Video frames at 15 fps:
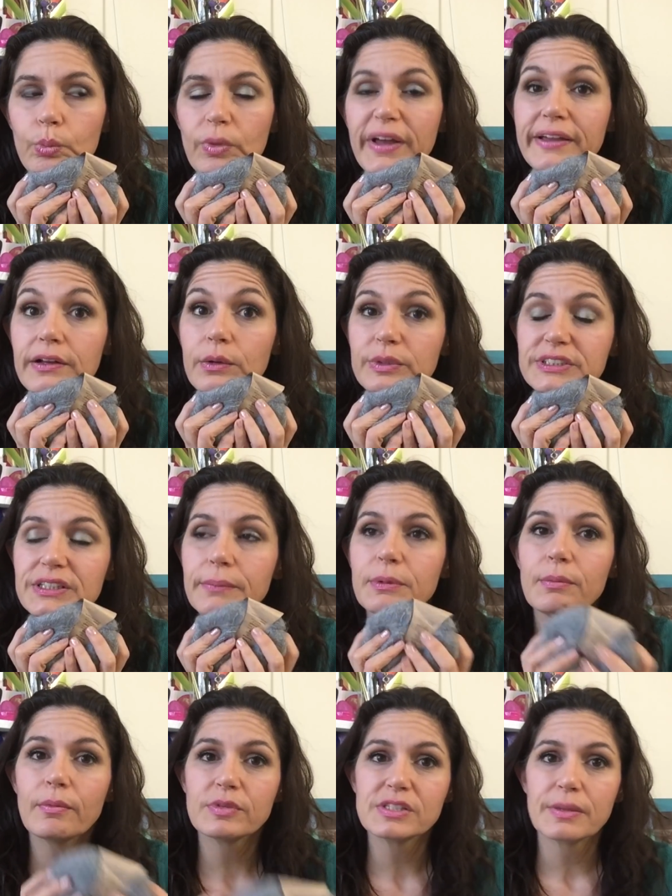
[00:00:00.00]
I could always
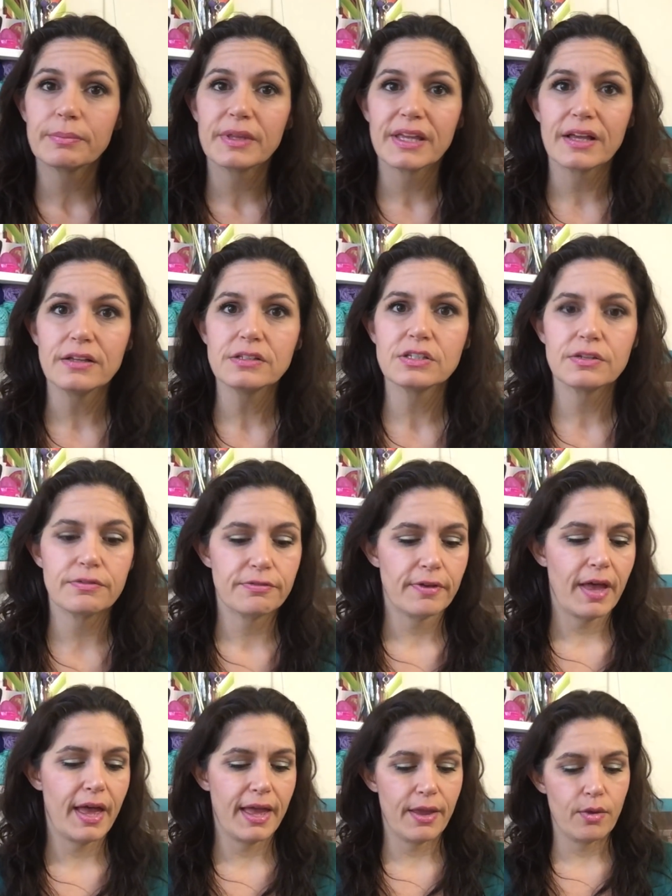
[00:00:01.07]
supplement with something else if
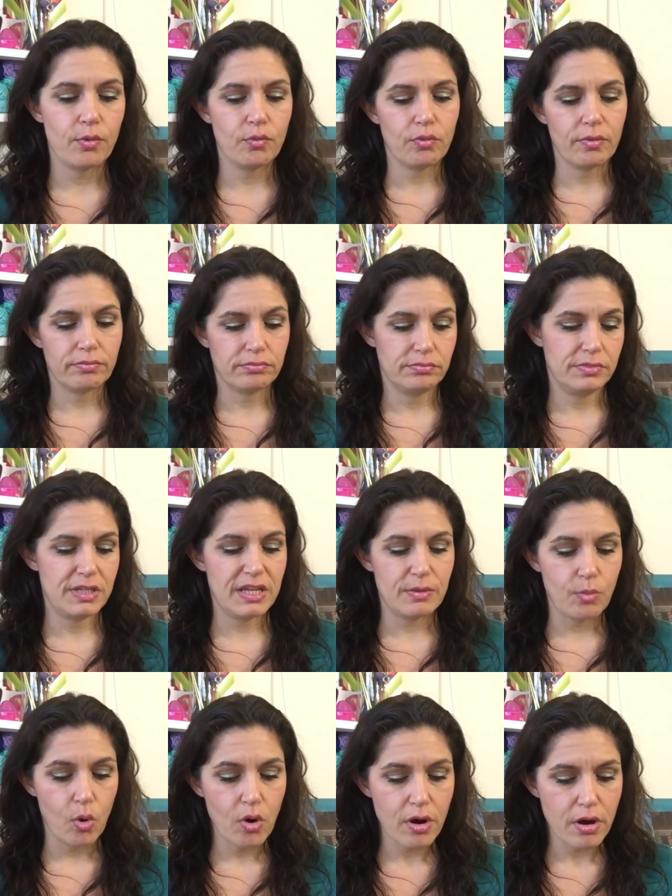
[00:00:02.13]
I need
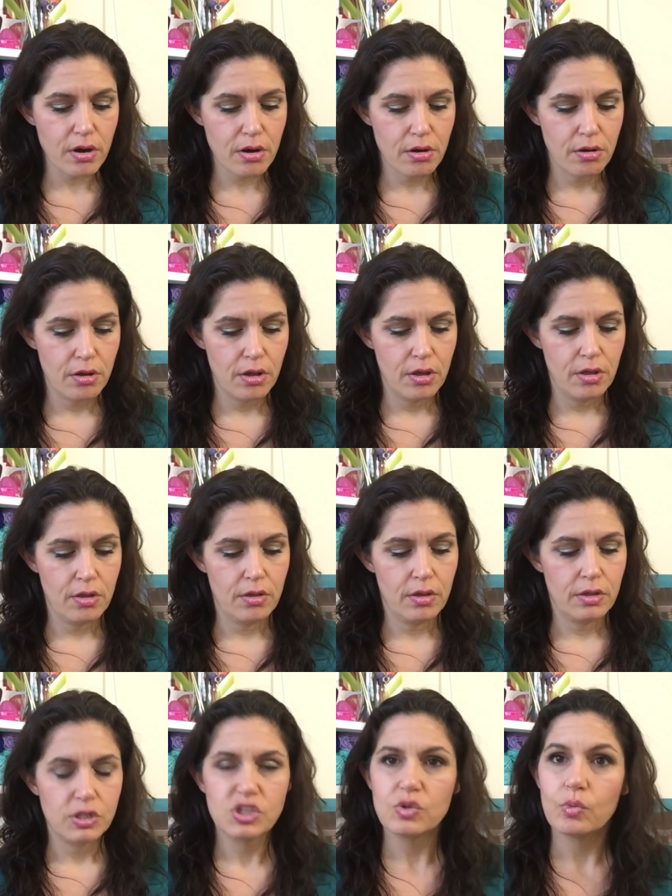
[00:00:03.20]
more.
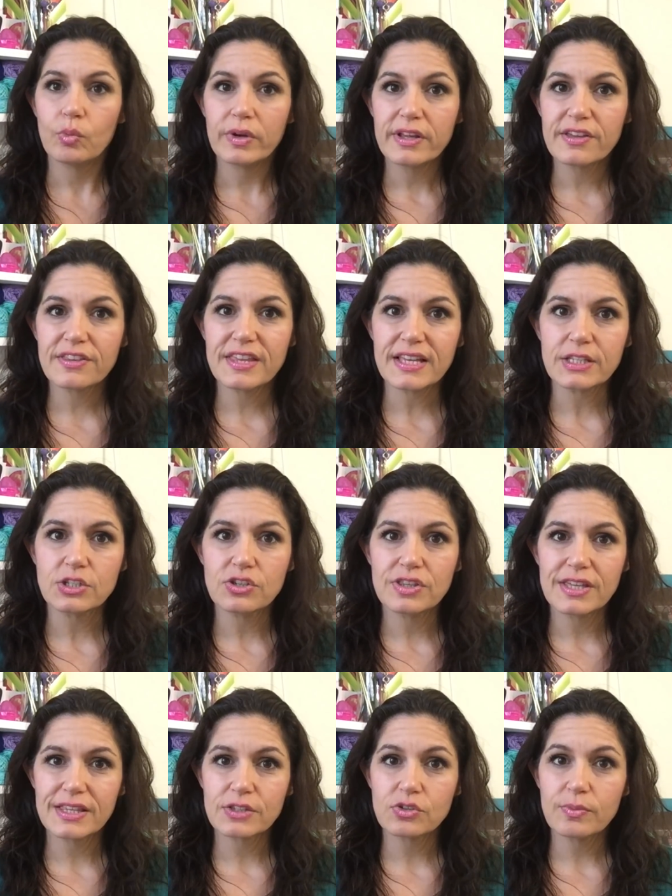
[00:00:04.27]
What do you think? Do you
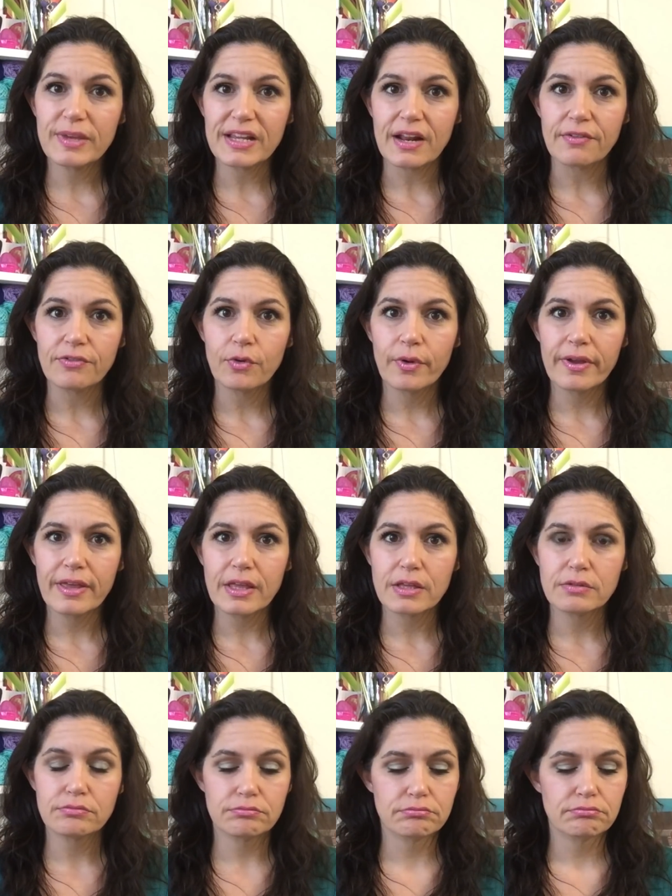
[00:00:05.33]
think this would be enough for it?
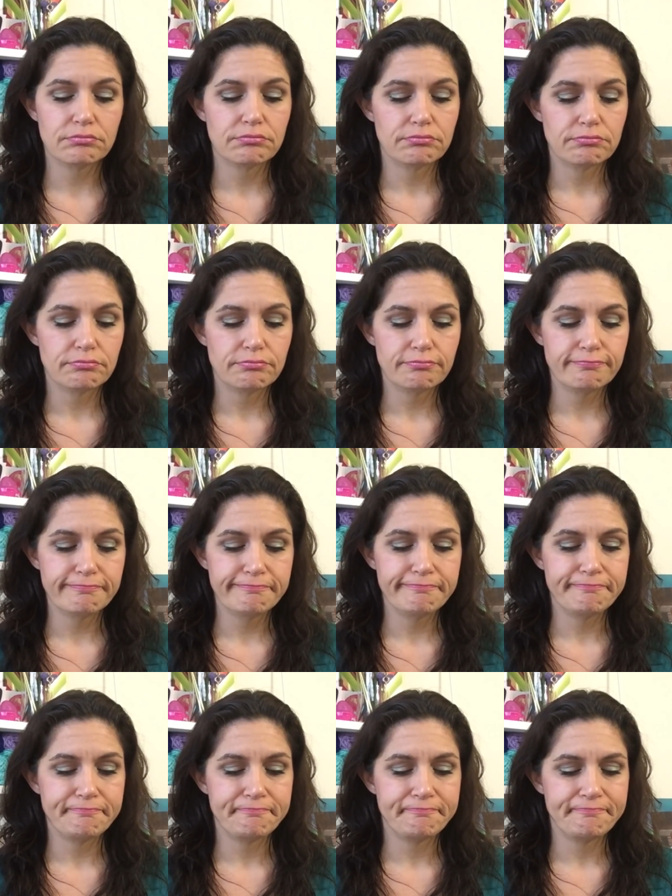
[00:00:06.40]

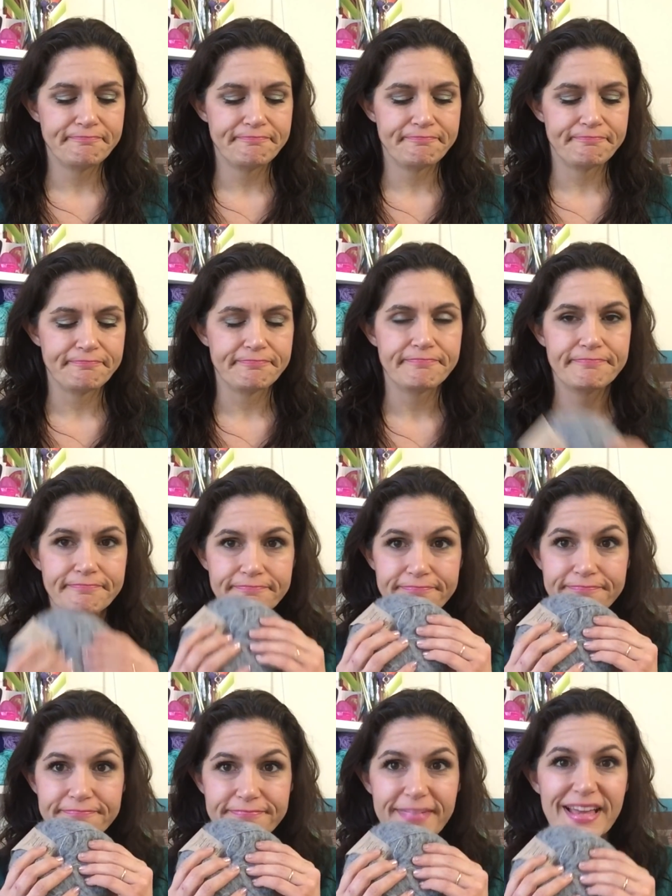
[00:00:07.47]

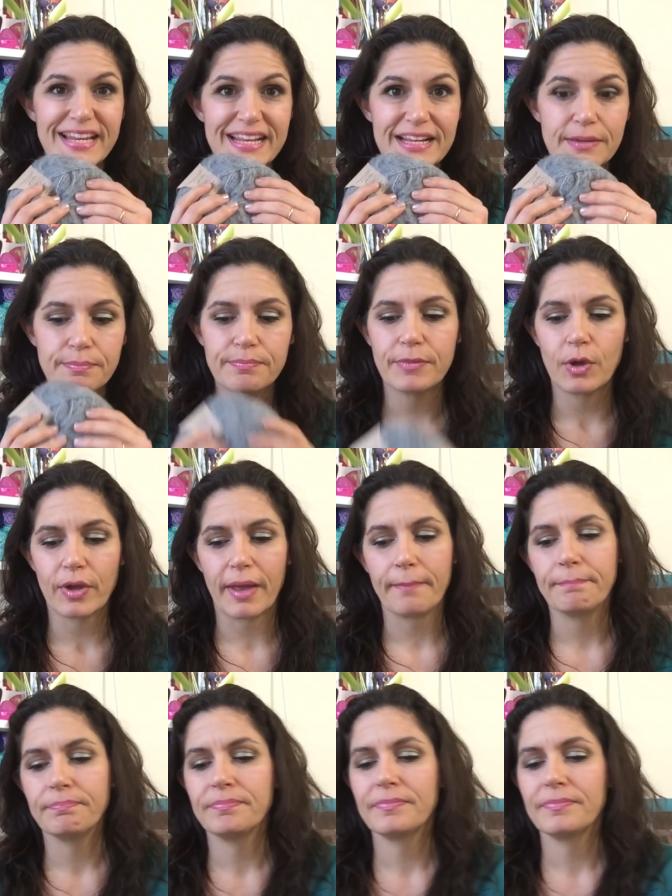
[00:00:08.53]
I need it. Okay.